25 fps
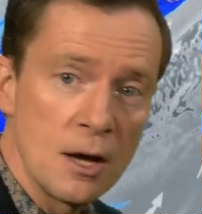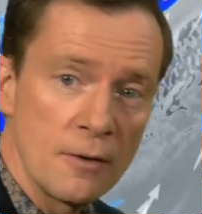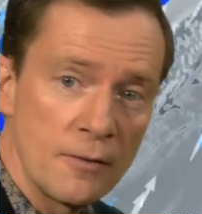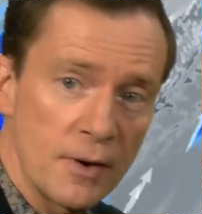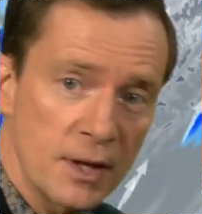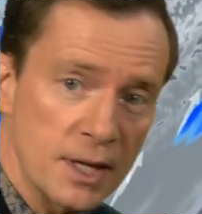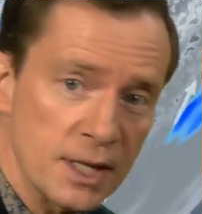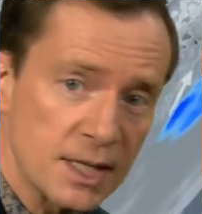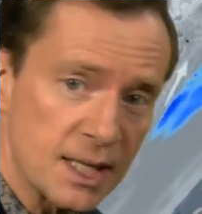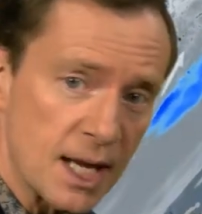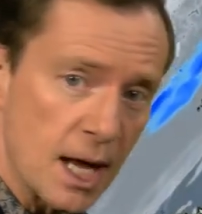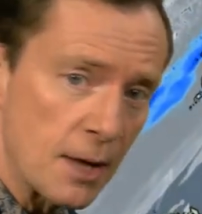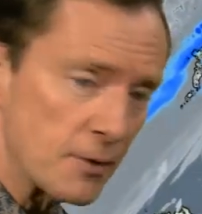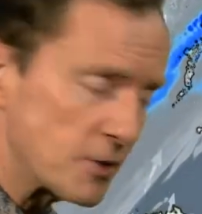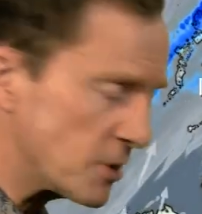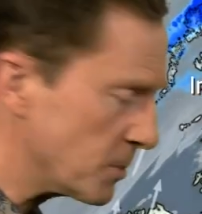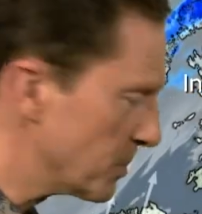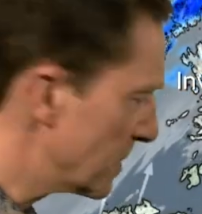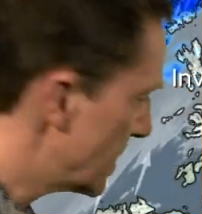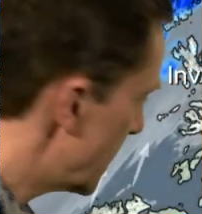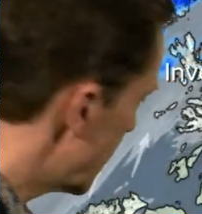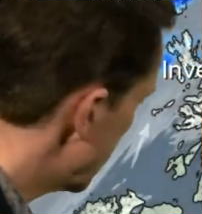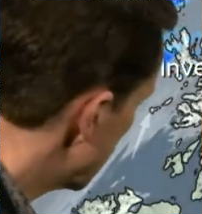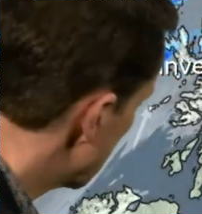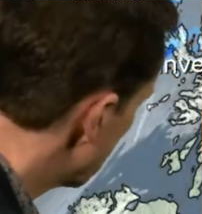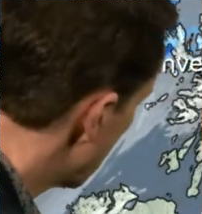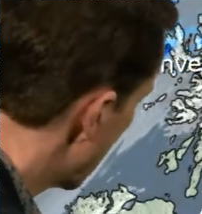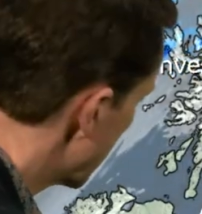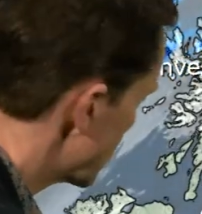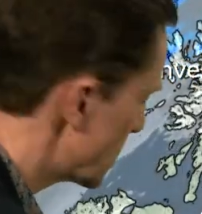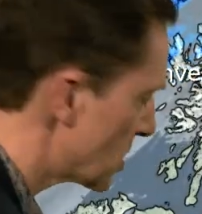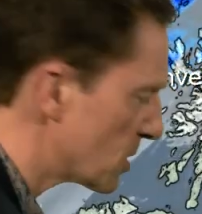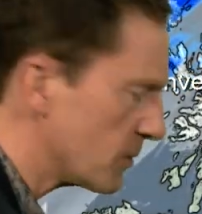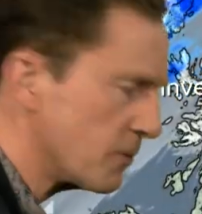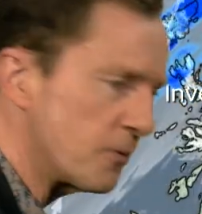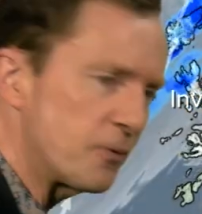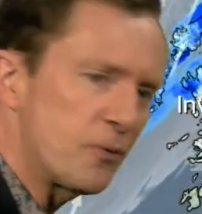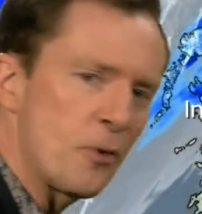Further south, some dense
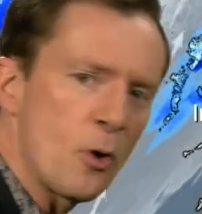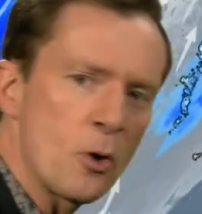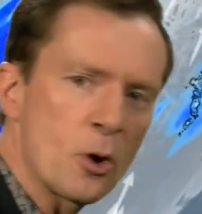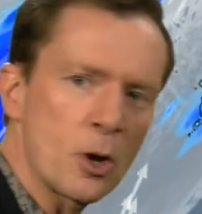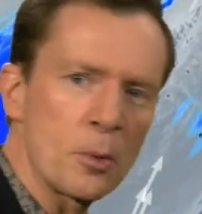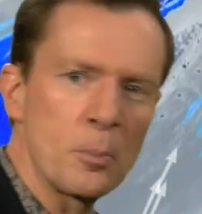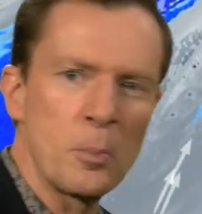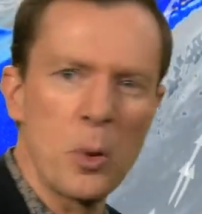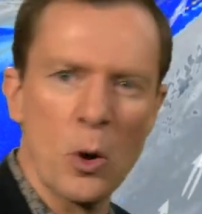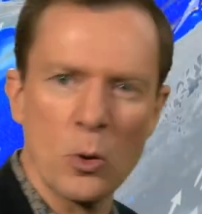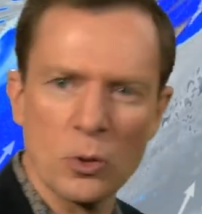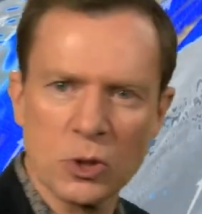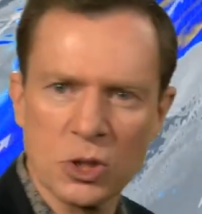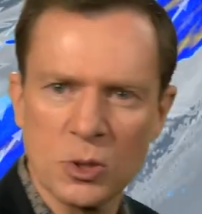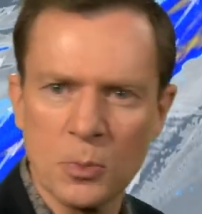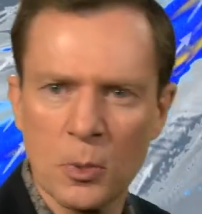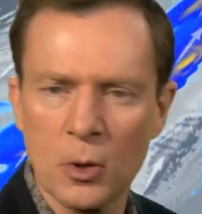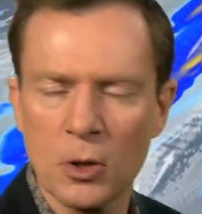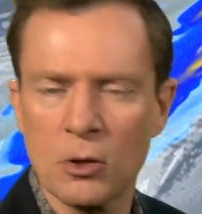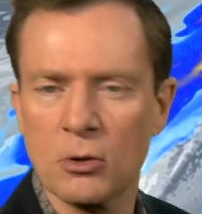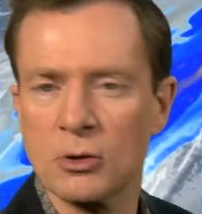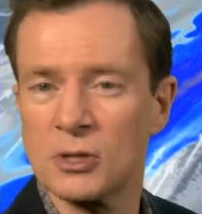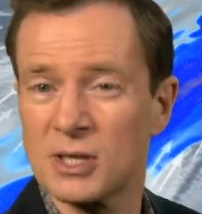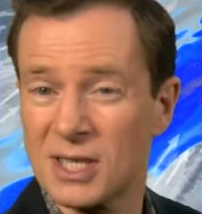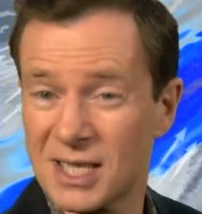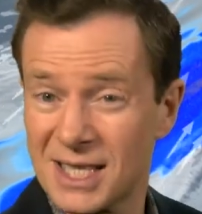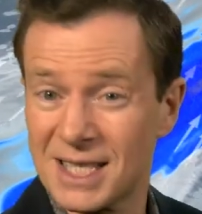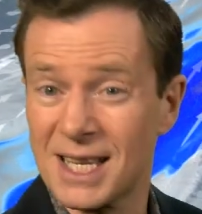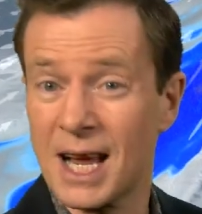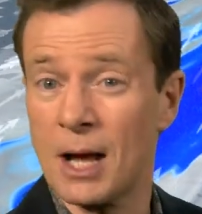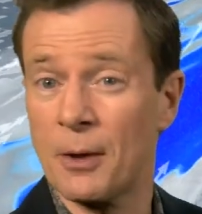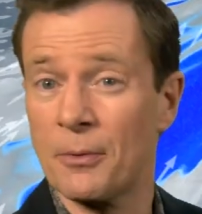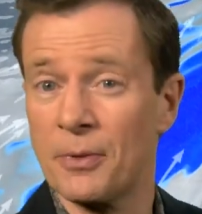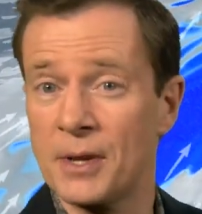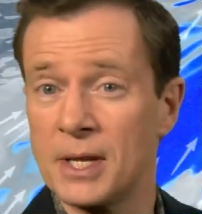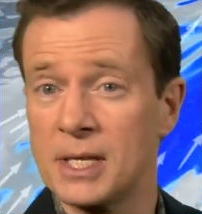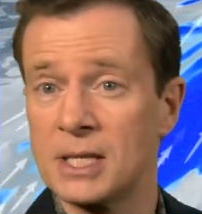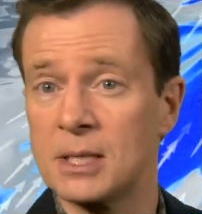patches of fog are possible across the
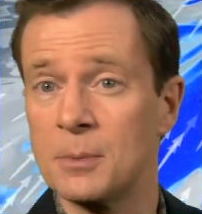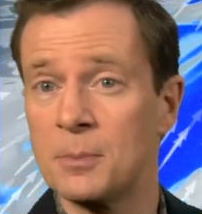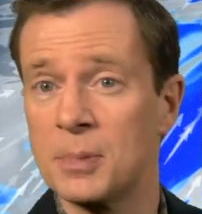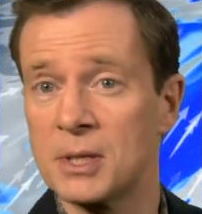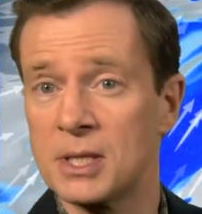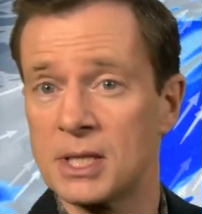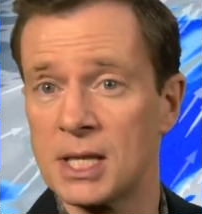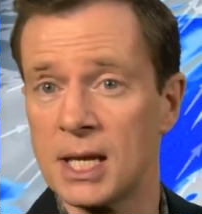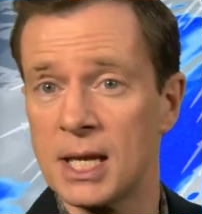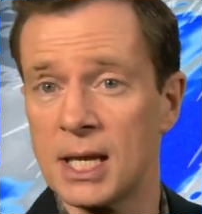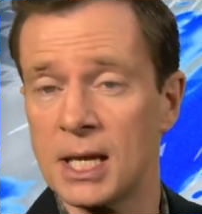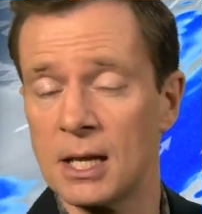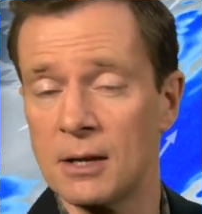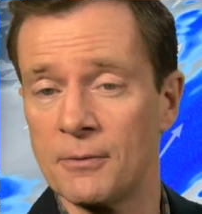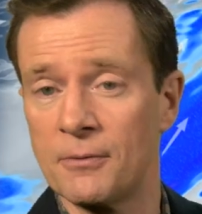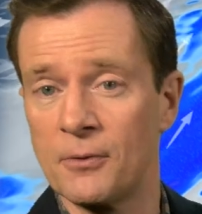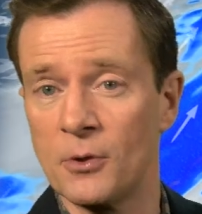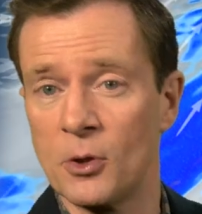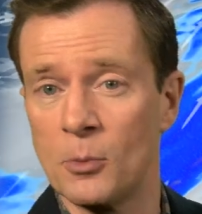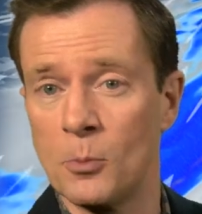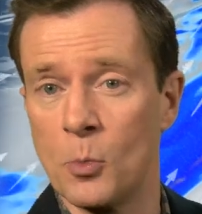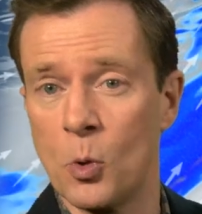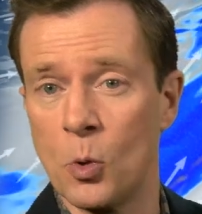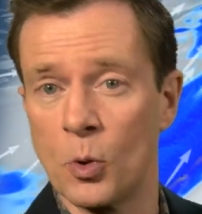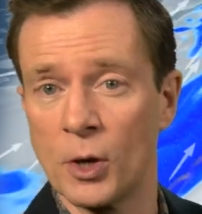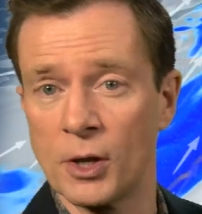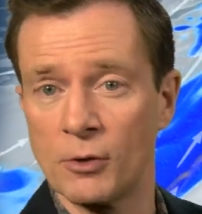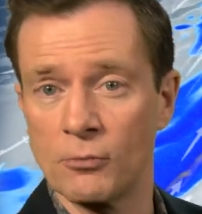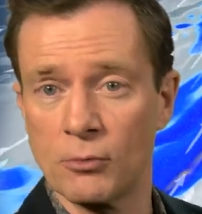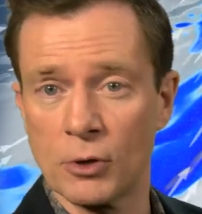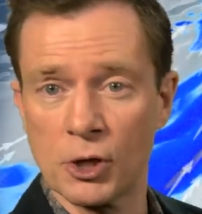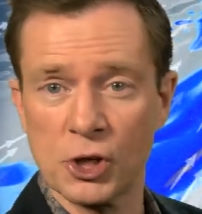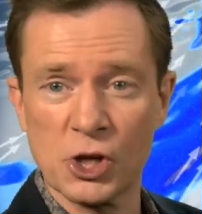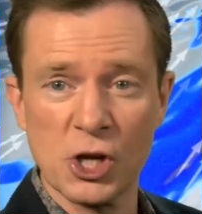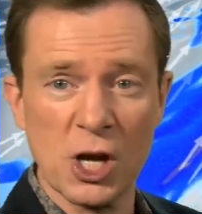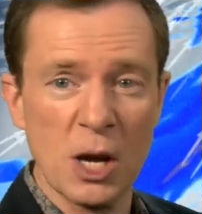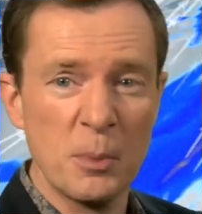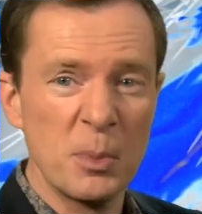southeast, in particular for the morning
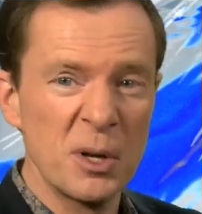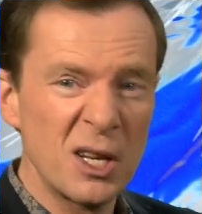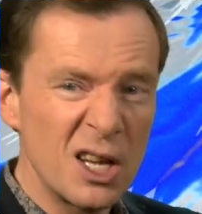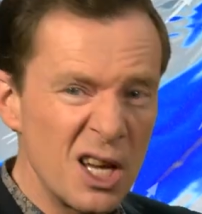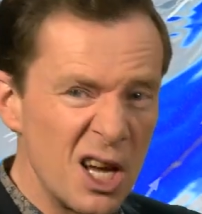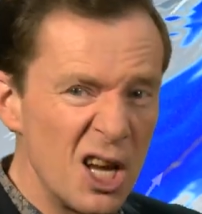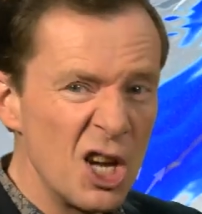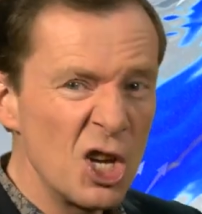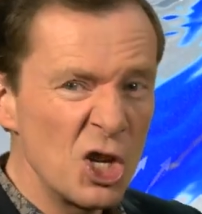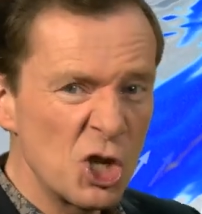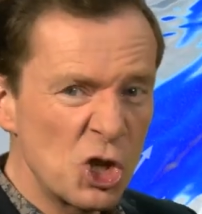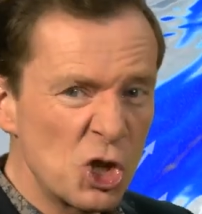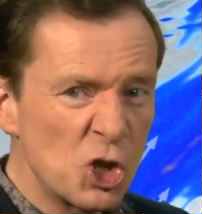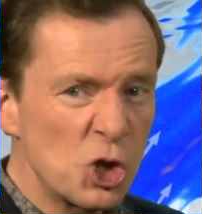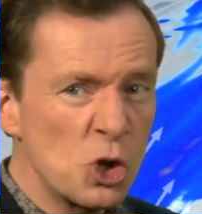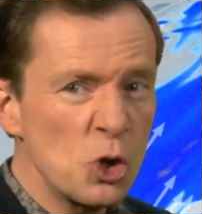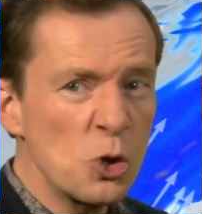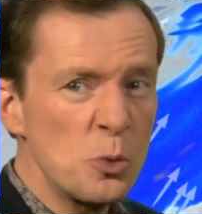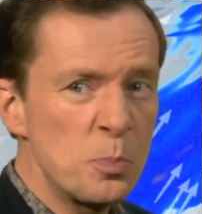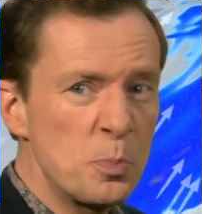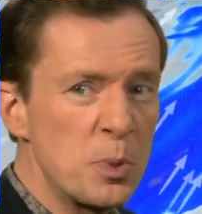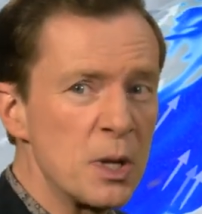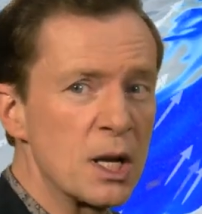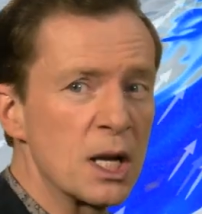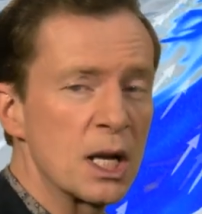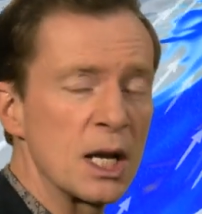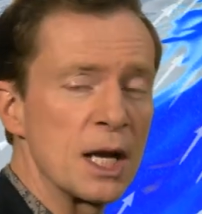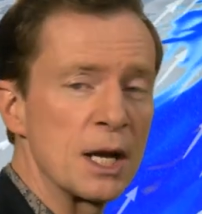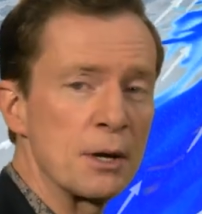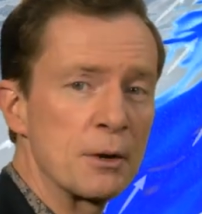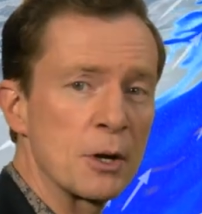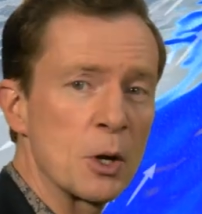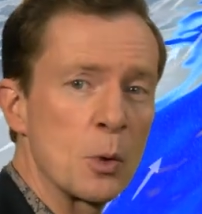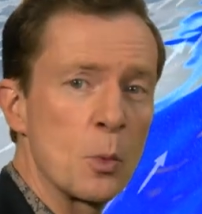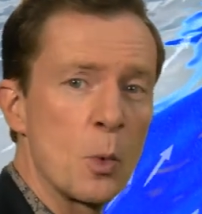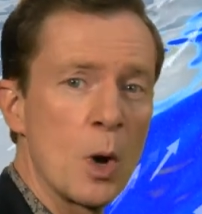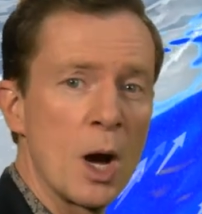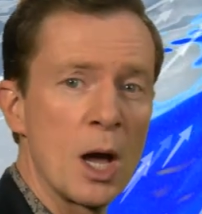rush hour, but should be
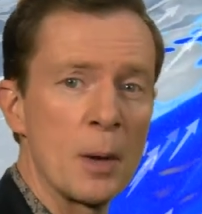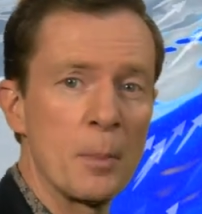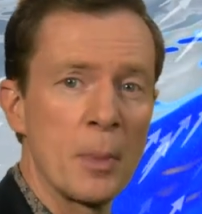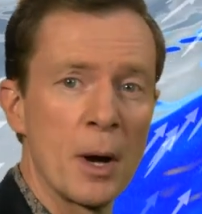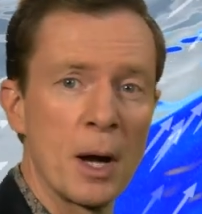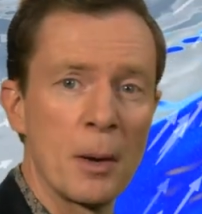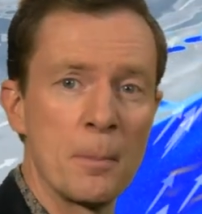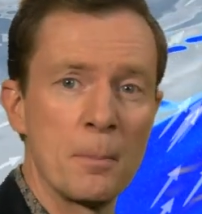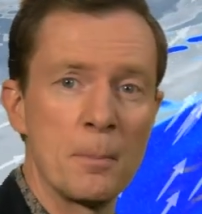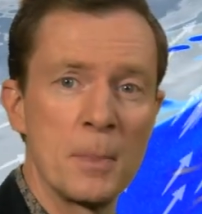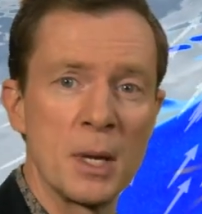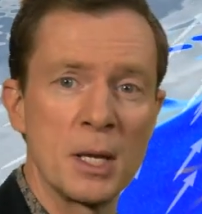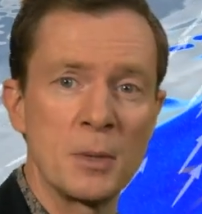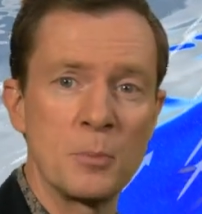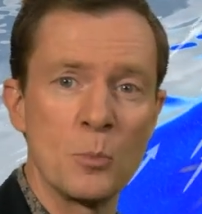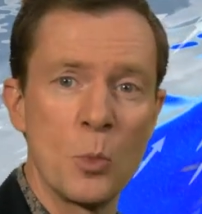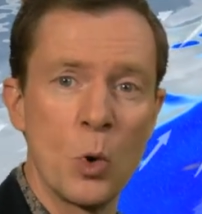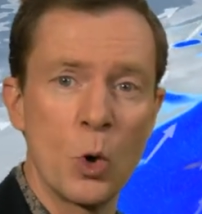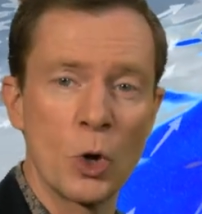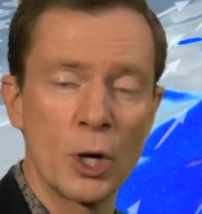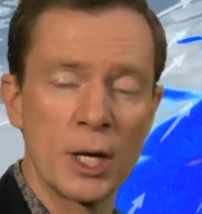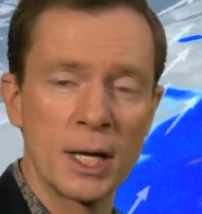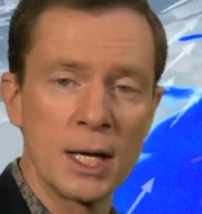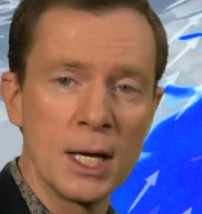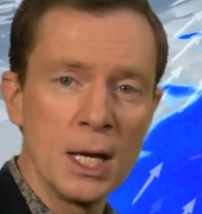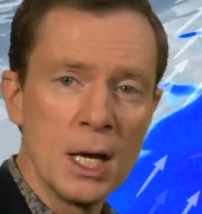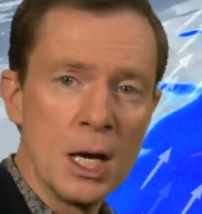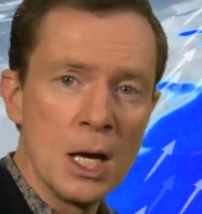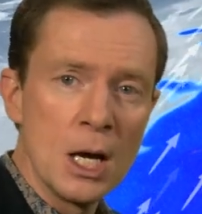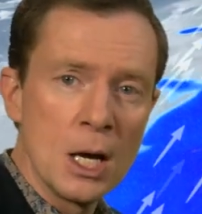clearing away by mid-morning.